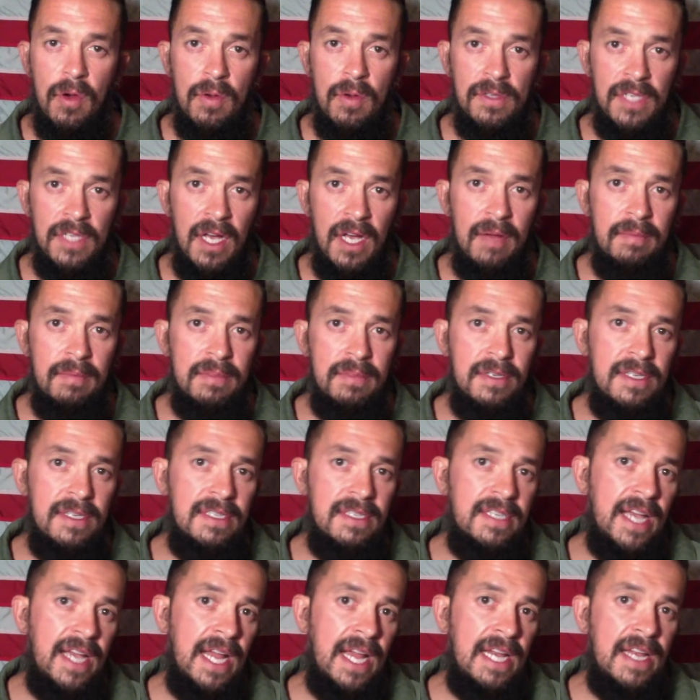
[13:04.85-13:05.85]
up to,
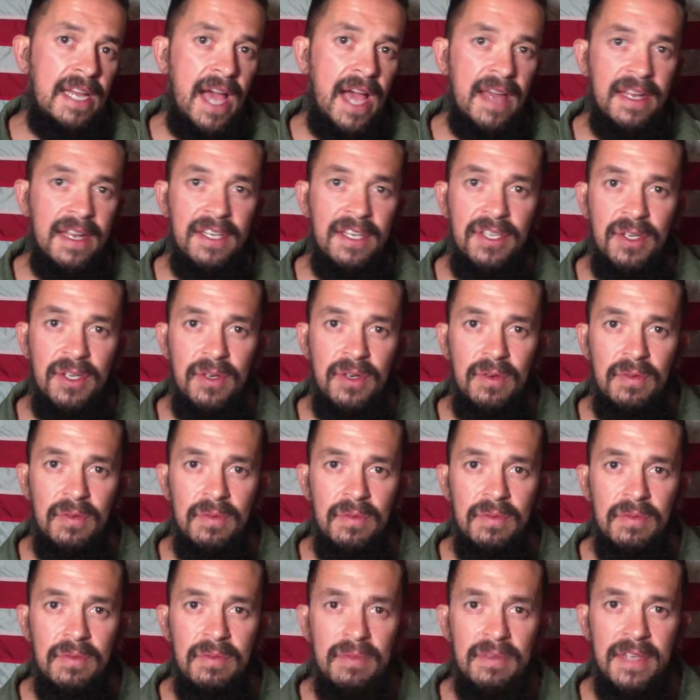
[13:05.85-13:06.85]
say, 92
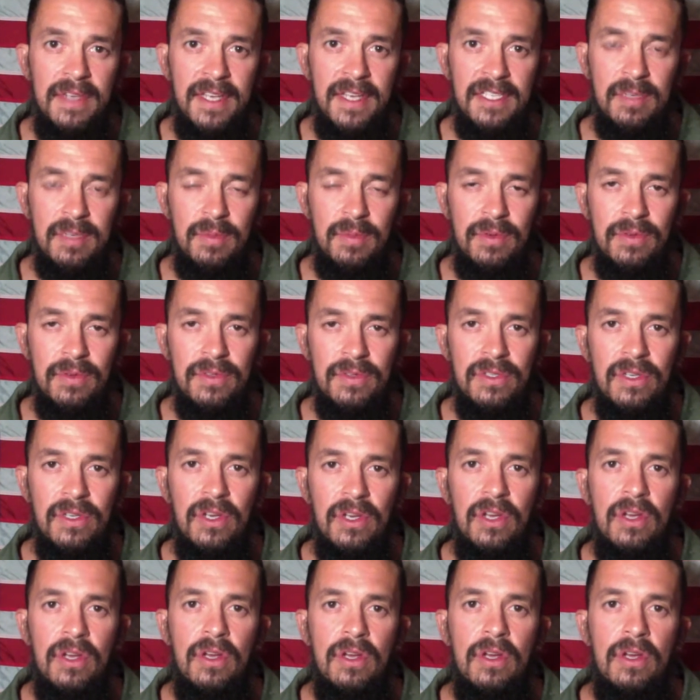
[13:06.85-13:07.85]
decibels,
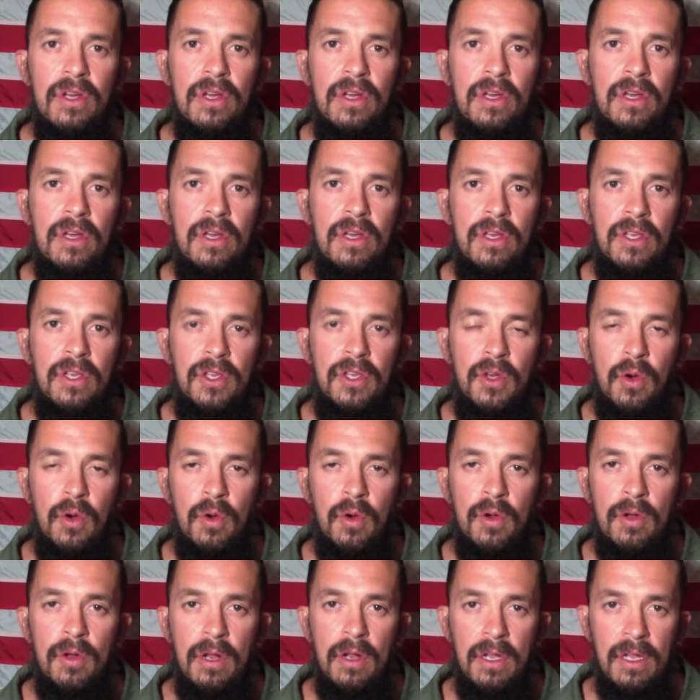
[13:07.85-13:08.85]
your
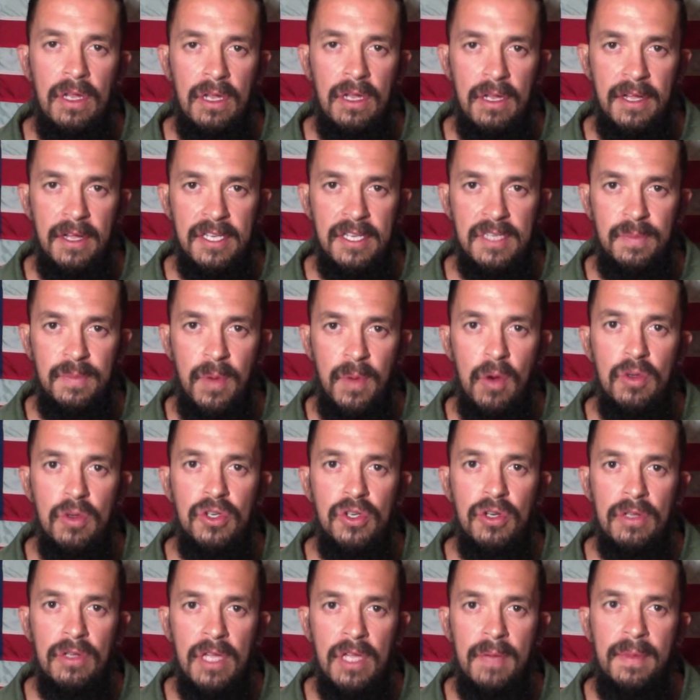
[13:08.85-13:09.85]
exposure
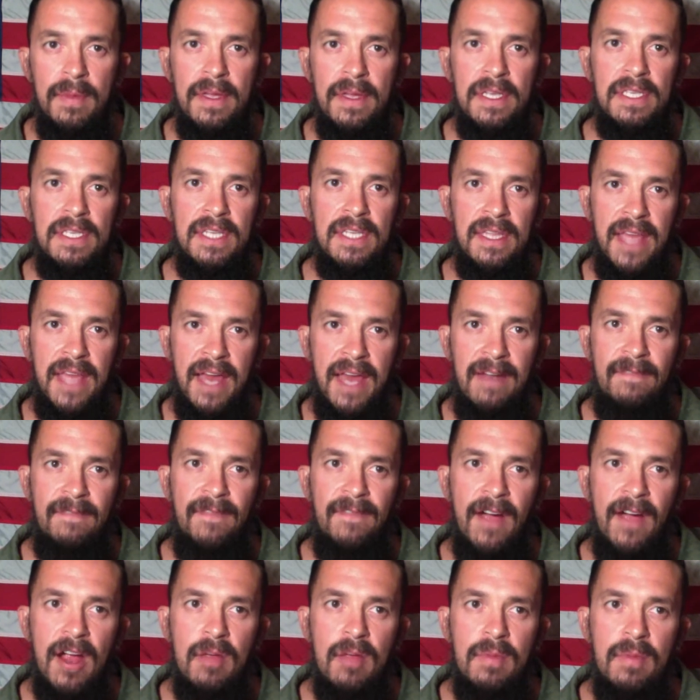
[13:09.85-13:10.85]
limit to that
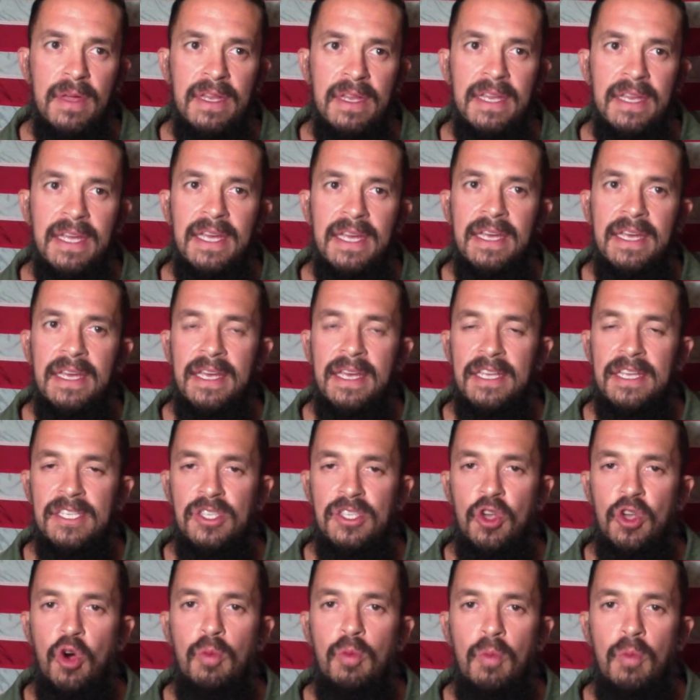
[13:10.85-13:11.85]
environment is no
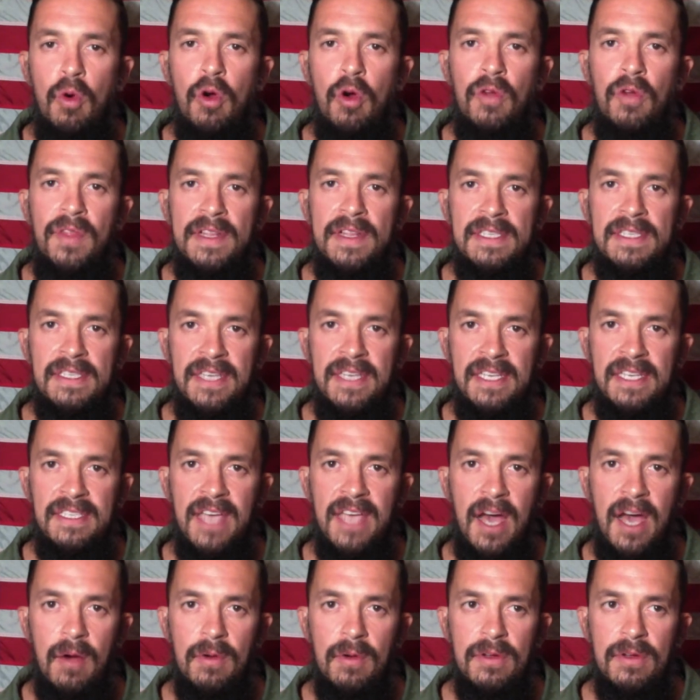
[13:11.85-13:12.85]
more than 6
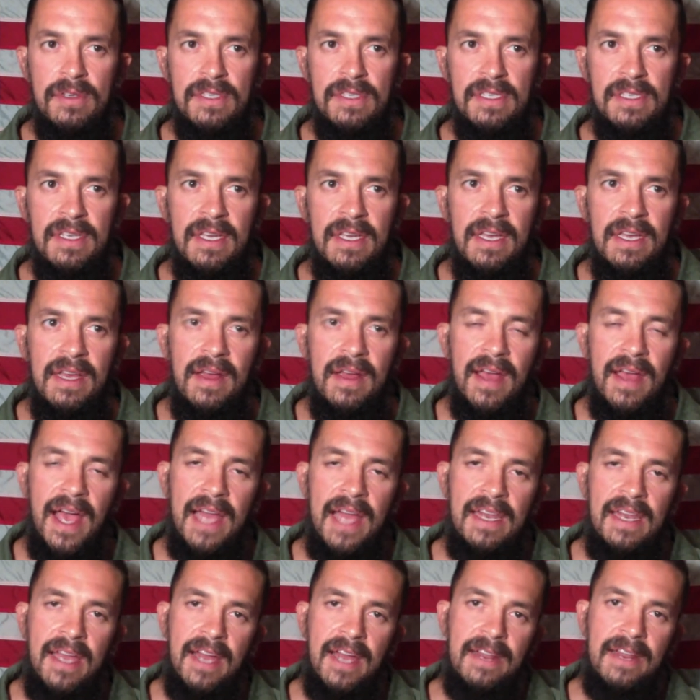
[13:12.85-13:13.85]
hours. At
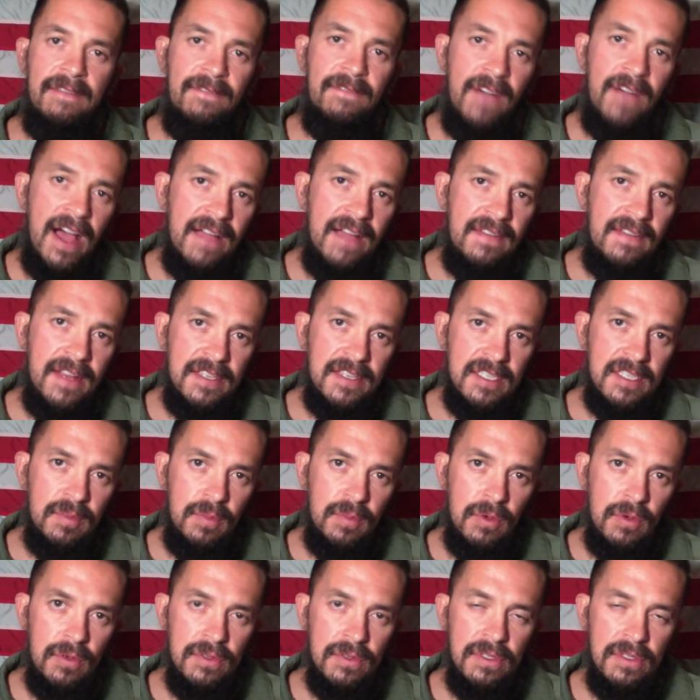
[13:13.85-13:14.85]
95
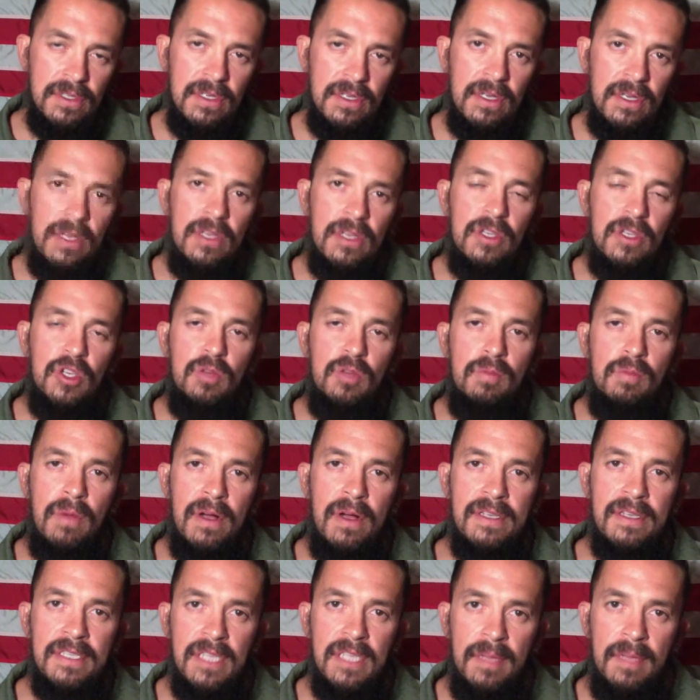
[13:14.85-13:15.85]
decibels, you
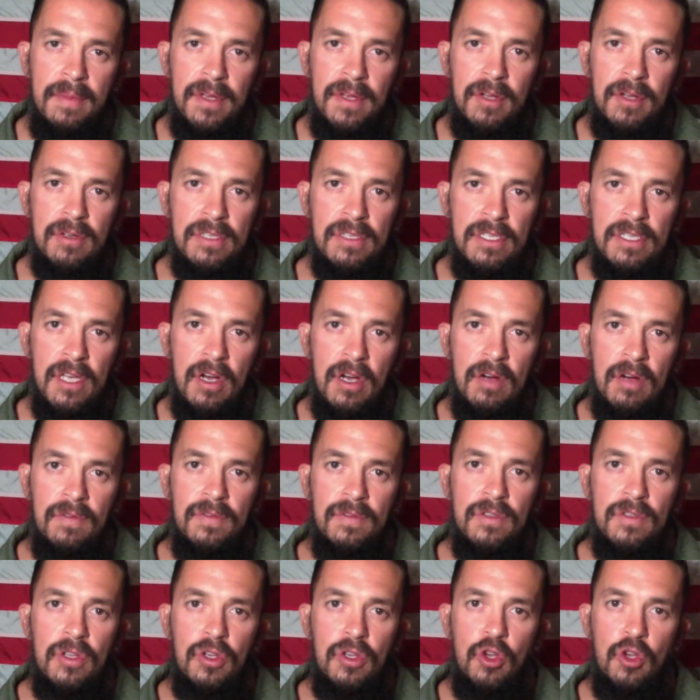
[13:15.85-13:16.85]
must limit yourself to
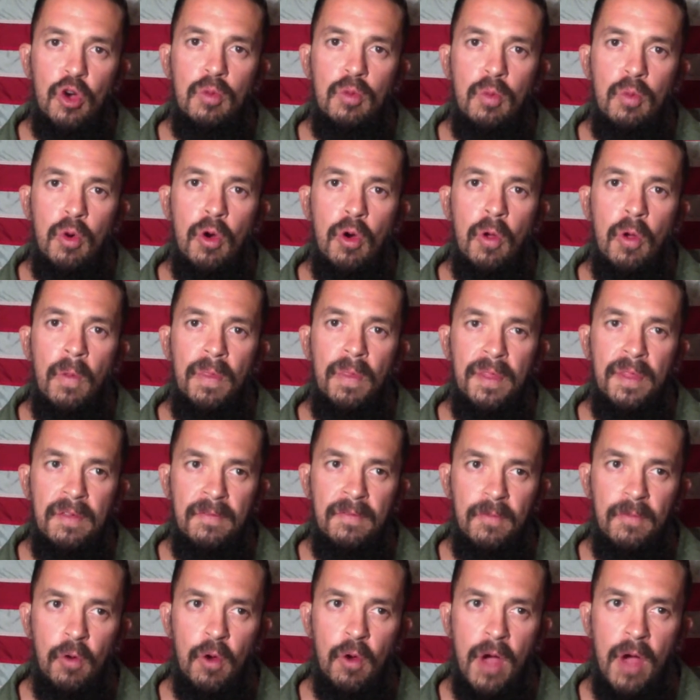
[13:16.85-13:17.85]
no more than
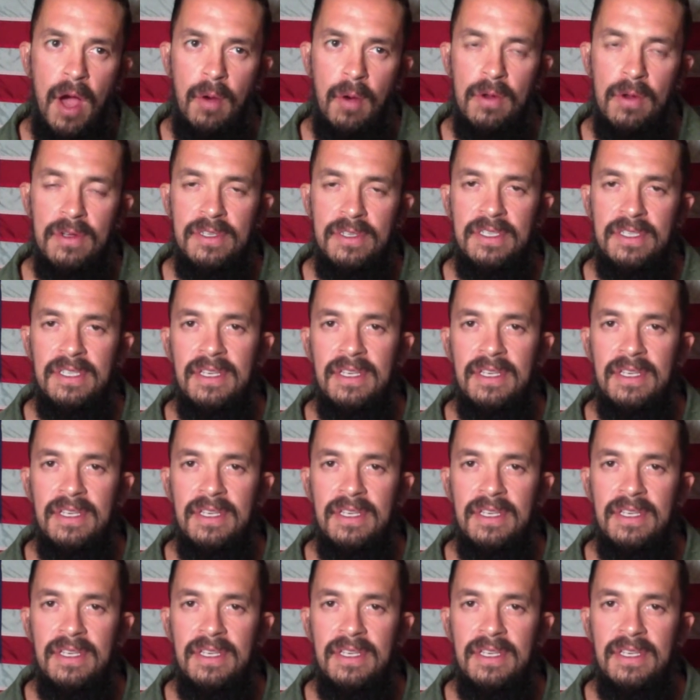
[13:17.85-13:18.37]
4 hours.